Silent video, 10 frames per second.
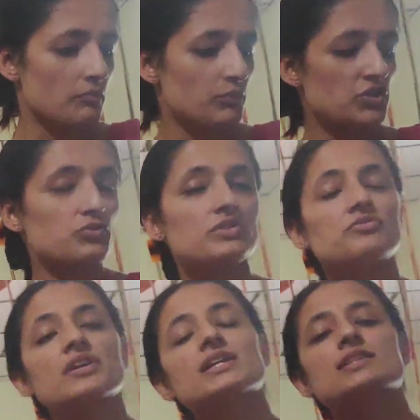between
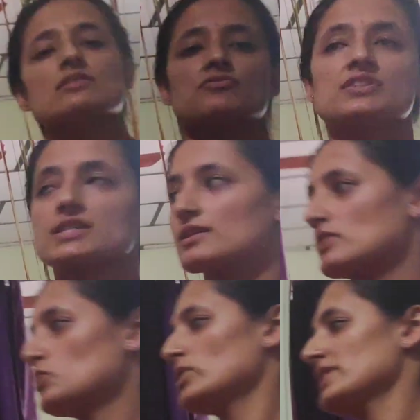various physical
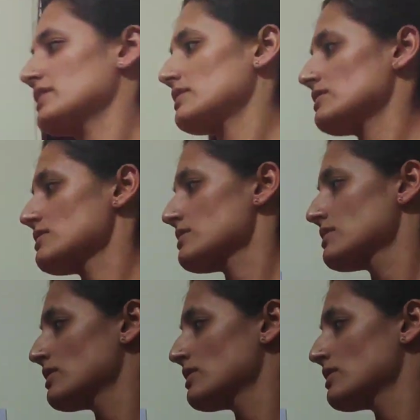quantities.